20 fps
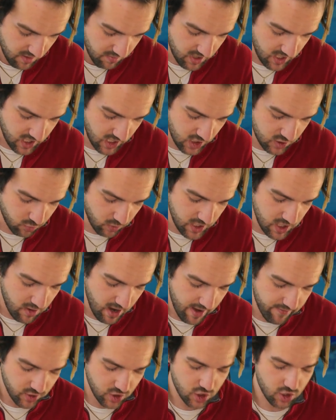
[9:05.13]
because when you
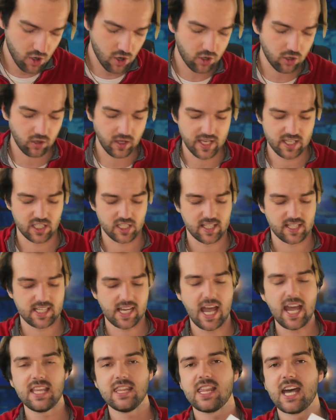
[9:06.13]
have a circle
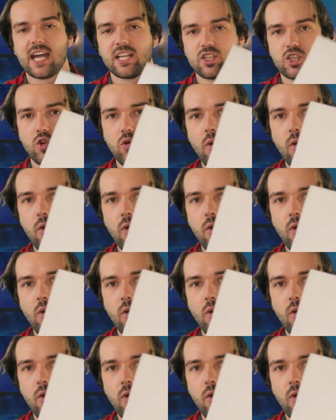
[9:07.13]
inside that